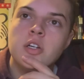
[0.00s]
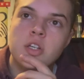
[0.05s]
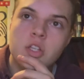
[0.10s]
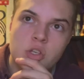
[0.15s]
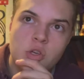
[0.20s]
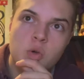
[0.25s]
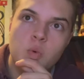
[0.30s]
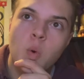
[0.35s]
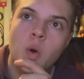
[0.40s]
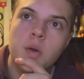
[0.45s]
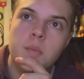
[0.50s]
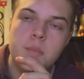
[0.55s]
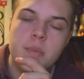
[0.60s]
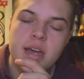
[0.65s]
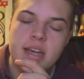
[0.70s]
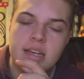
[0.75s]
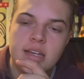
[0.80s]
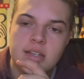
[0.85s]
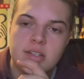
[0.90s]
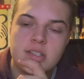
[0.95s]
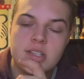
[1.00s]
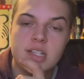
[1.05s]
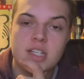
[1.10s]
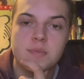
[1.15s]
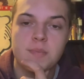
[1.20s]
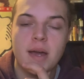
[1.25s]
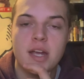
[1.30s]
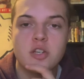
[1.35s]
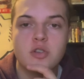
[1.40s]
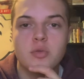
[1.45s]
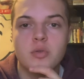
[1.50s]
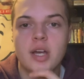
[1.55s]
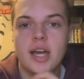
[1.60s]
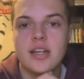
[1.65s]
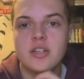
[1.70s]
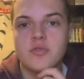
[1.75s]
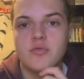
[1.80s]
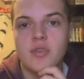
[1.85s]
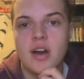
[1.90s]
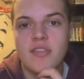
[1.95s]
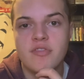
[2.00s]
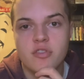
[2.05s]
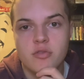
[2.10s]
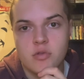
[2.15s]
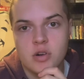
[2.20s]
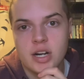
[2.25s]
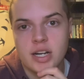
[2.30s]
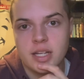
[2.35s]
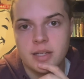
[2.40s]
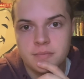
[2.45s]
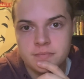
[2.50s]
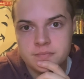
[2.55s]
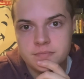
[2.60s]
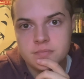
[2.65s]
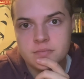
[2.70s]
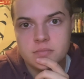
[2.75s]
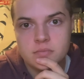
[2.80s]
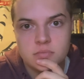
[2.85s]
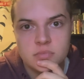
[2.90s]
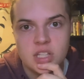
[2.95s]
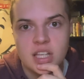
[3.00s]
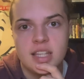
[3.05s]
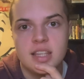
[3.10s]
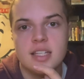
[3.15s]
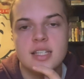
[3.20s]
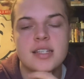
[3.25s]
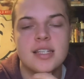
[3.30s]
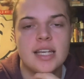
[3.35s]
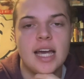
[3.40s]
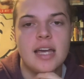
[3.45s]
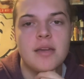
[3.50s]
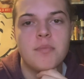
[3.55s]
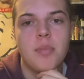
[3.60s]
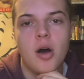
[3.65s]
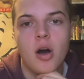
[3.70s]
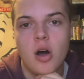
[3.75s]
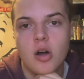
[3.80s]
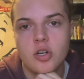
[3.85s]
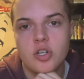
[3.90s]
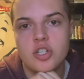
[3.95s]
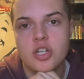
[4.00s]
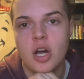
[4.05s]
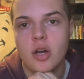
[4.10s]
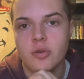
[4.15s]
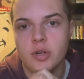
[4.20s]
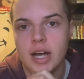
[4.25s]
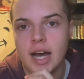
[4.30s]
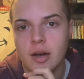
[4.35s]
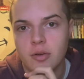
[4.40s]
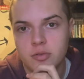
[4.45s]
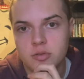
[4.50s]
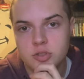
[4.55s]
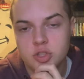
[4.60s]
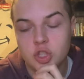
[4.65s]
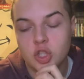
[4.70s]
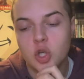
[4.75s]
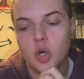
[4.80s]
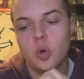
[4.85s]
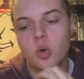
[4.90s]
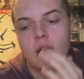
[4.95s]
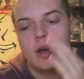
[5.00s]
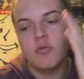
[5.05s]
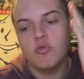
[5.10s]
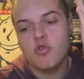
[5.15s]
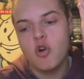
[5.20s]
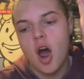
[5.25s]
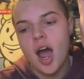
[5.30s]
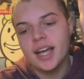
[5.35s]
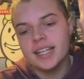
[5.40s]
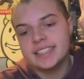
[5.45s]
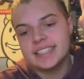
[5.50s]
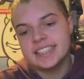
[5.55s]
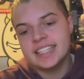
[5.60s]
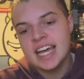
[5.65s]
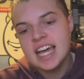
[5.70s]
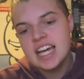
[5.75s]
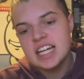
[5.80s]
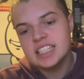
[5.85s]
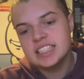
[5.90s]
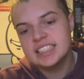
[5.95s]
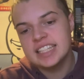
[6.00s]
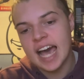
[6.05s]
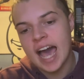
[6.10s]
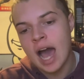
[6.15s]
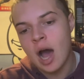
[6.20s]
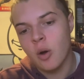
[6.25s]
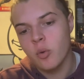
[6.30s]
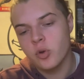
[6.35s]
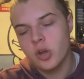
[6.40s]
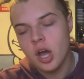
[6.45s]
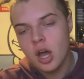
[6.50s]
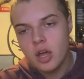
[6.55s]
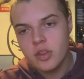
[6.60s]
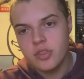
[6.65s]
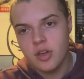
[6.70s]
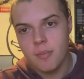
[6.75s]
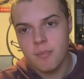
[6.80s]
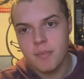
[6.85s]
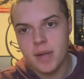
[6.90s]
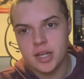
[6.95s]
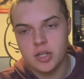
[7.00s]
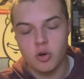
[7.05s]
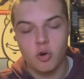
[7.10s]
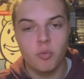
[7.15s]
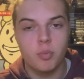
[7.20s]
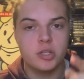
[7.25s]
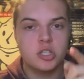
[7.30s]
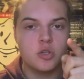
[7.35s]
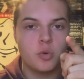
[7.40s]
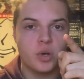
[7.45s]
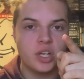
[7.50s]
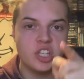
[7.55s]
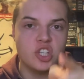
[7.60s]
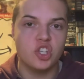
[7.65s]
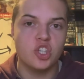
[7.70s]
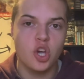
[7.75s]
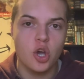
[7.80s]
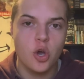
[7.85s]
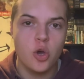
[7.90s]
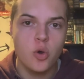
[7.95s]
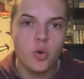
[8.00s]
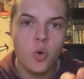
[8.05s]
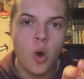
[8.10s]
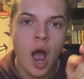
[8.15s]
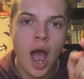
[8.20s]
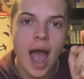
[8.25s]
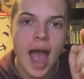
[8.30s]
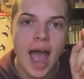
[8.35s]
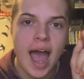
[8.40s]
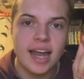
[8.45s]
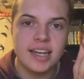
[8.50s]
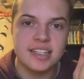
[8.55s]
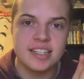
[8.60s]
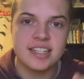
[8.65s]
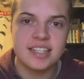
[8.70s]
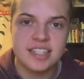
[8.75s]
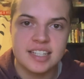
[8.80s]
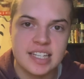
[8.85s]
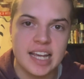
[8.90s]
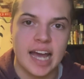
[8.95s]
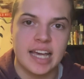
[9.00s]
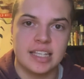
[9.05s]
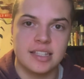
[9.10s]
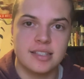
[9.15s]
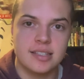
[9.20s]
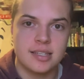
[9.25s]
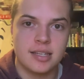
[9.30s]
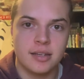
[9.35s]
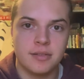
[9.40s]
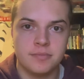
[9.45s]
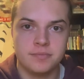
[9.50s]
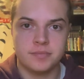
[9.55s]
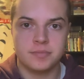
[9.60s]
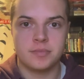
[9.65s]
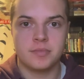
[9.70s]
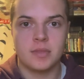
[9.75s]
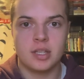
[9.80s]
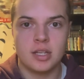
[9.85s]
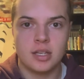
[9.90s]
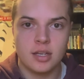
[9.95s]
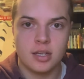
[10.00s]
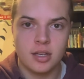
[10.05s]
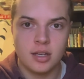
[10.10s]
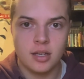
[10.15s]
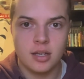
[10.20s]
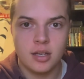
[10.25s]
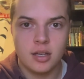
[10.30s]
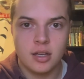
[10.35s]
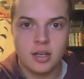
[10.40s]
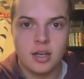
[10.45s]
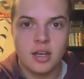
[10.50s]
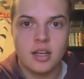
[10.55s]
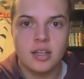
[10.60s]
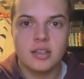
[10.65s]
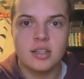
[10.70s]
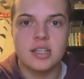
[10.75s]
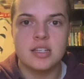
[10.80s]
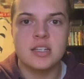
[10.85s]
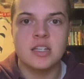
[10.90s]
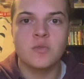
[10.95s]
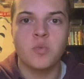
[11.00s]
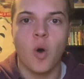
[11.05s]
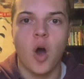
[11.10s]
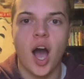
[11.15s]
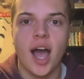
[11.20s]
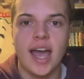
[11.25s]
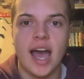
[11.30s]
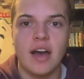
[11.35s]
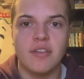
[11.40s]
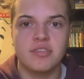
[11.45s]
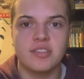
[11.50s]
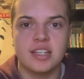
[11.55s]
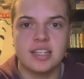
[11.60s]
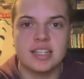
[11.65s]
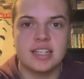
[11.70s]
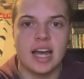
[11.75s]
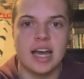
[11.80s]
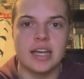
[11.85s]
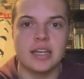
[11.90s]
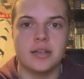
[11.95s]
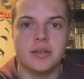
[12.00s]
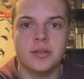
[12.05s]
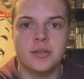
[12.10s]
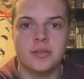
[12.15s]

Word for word: you want me as the special guest referee in the SK8 Park Showdown to call it right down the middle between you and SK8. This is what I have to say.